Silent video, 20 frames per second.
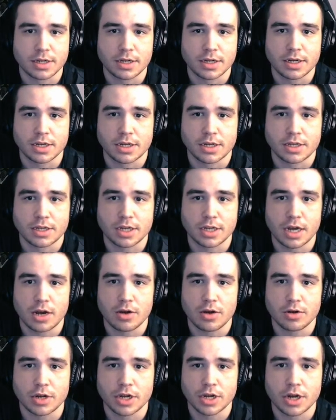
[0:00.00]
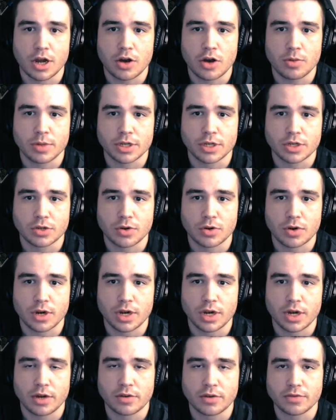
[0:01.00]
So Gnome is sort
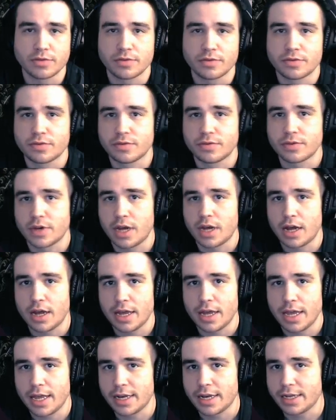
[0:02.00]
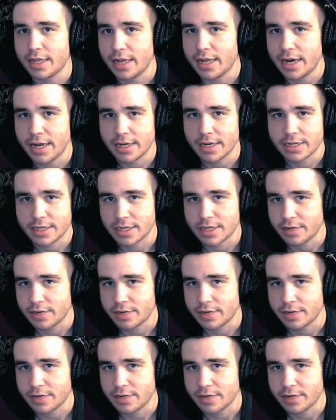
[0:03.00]
of in Linux,